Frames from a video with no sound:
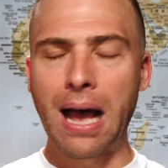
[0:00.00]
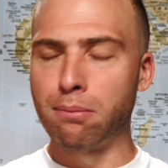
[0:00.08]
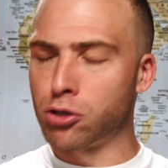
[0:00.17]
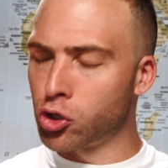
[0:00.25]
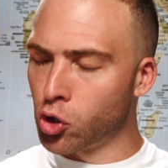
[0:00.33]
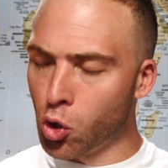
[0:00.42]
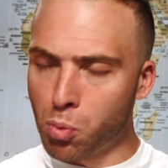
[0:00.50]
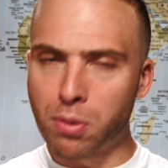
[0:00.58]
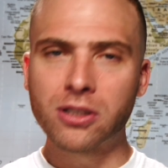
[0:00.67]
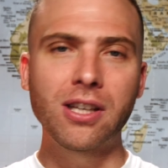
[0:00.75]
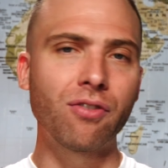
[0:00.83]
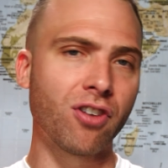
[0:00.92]
I'm
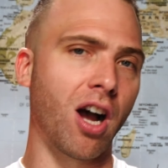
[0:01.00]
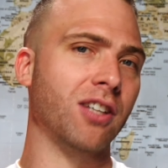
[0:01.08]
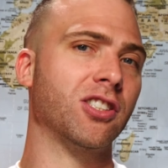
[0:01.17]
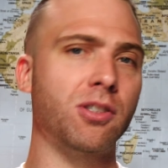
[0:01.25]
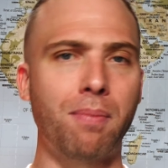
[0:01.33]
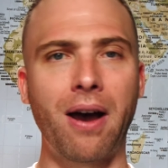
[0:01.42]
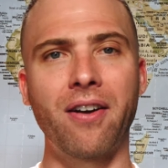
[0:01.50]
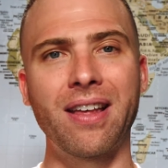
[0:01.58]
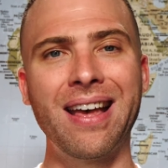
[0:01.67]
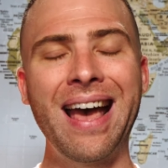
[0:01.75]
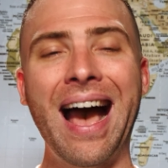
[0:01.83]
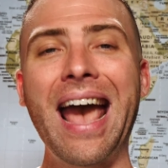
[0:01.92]
super self-cautious about it.